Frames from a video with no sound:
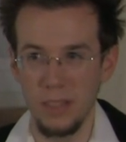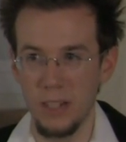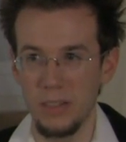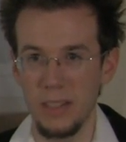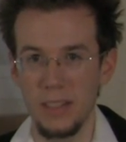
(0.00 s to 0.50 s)
you
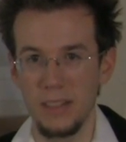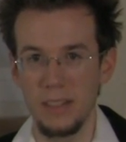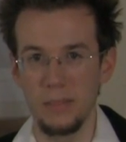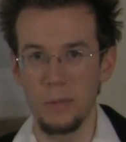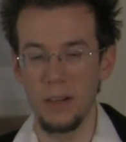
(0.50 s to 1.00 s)
know, they
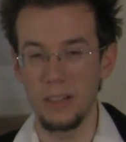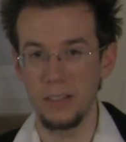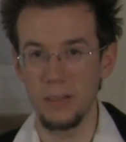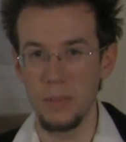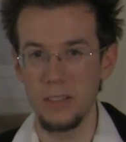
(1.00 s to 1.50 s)
wanted
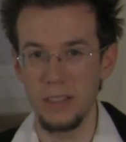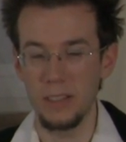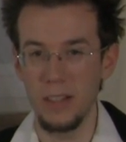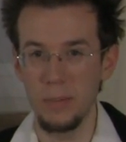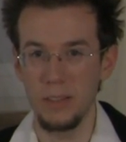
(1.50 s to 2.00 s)
to learn music
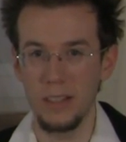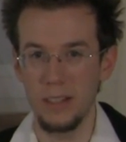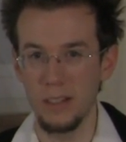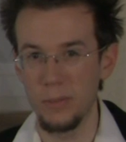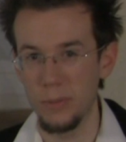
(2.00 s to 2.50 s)
theory, but they
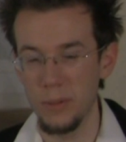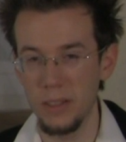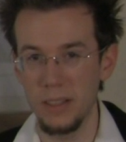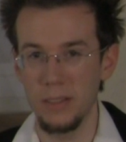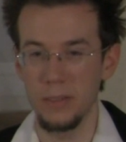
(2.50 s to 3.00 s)
couldn't afford it,